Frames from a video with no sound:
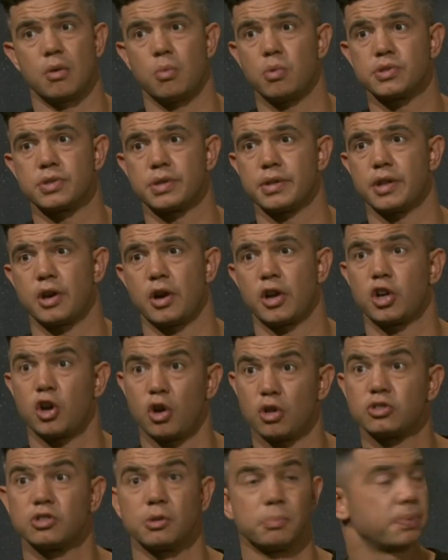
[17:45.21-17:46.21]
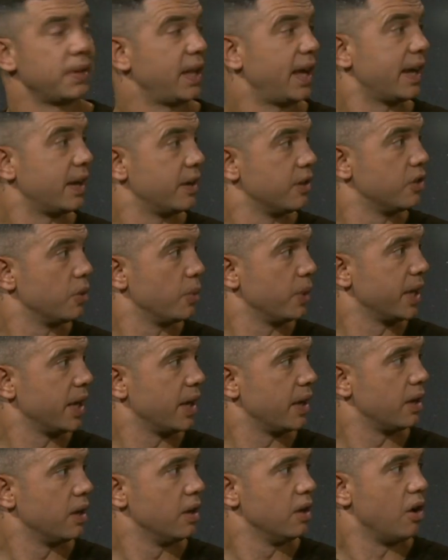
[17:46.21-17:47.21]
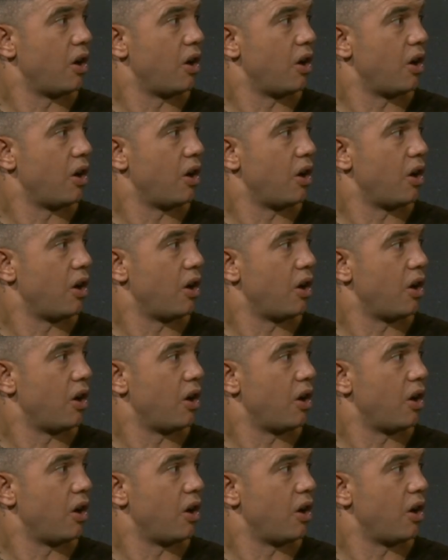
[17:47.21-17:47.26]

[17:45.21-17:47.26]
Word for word: It wasn't mm. that hmm. I contemplated doing yeah. it.